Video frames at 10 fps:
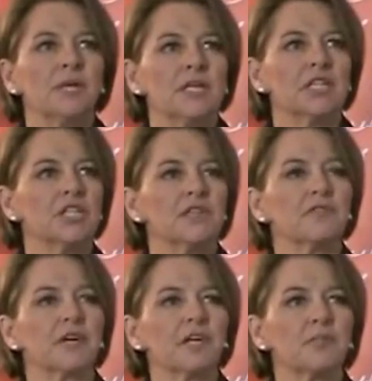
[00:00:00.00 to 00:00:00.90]
We can
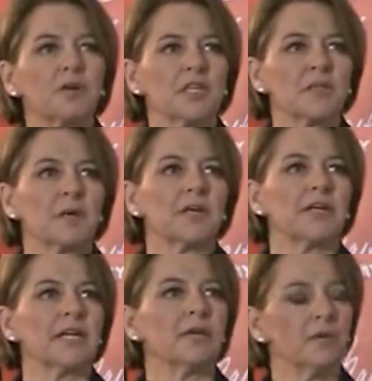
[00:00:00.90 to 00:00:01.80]
achieve greater
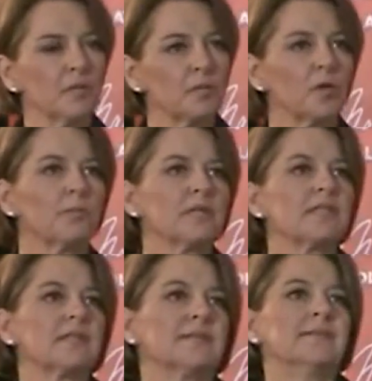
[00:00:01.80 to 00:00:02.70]
prosperity with
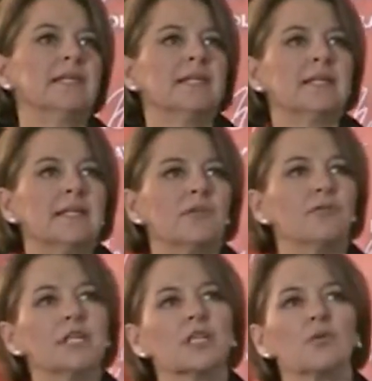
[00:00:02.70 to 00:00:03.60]
purpose
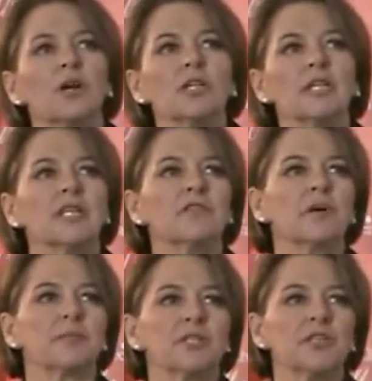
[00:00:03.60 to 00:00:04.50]
and real equality of
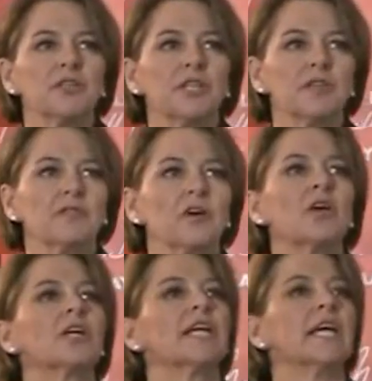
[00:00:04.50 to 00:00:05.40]
opportunity for
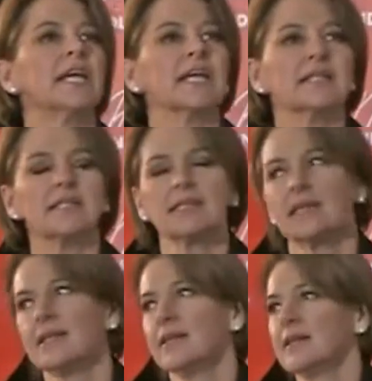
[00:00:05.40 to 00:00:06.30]
all Canadians,
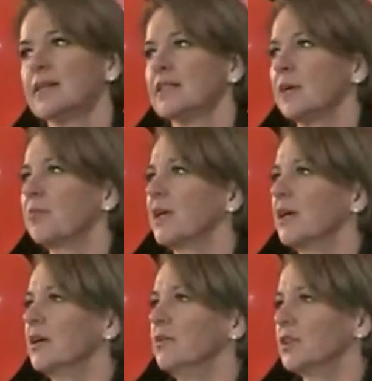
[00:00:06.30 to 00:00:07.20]

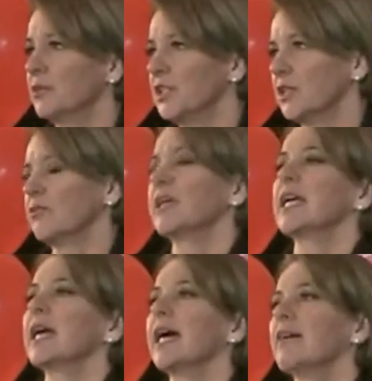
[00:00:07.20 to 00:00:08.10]
something which we don't
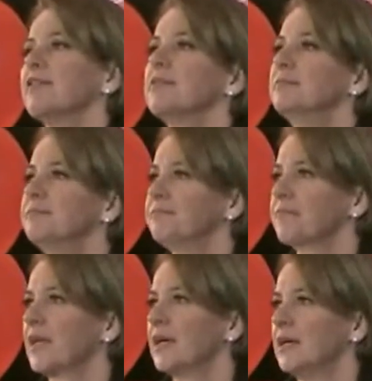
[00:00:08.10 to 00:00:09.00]
yet have.
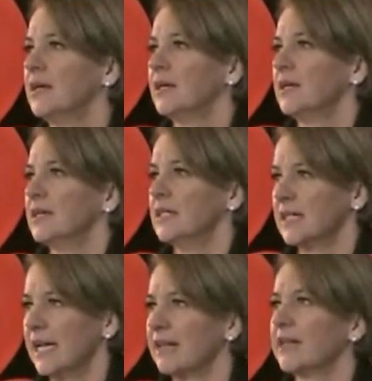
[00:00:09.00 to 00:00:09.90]
And
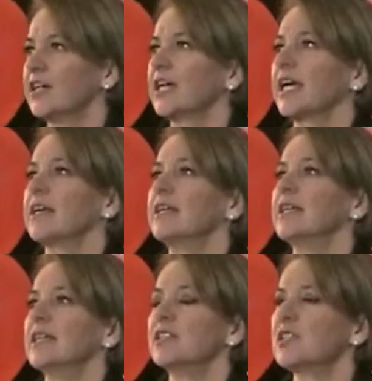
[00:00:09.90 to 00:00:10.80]
to get there,
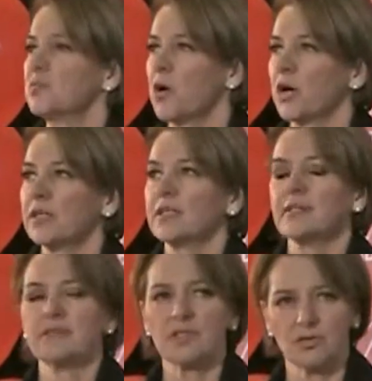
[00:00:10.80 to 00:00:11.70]
Canada needs
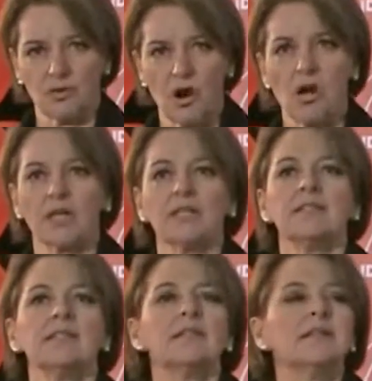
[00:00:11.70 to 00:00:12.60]
smart, strong,
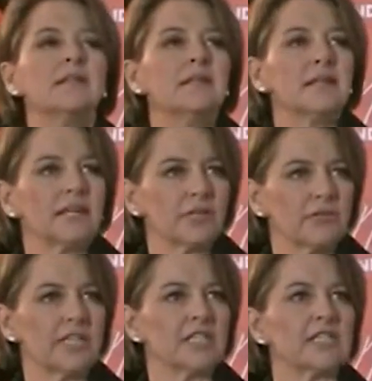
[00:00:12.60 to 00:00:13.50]
and
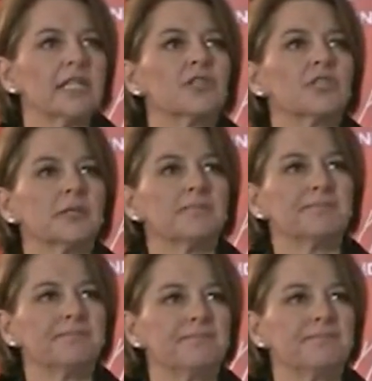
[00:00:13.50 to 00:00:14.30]
courageous leadership.